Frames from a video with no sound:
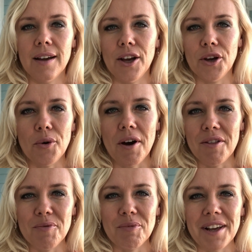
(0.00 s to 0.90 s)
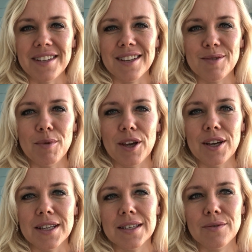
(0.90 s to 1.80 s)
and go other places
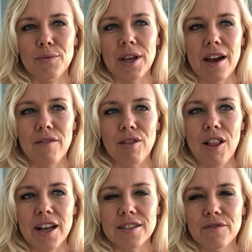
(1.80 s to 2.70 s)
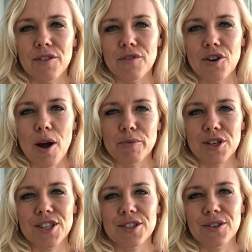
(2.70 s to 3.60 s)
because we have lots of different
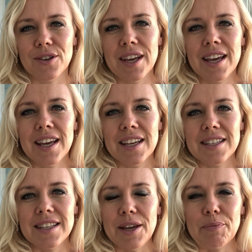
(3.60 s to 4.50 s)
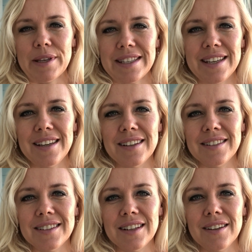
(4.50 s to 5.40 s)
options to stay busy
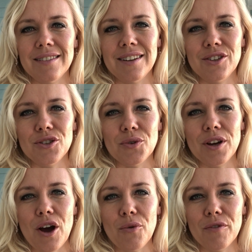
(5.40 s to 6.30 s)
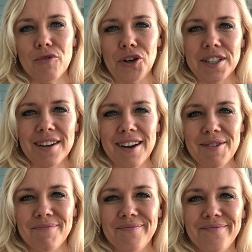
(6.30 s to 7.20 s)
and uh, enjoy our free
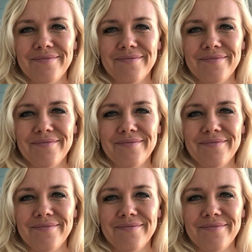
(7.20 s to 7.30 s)
time.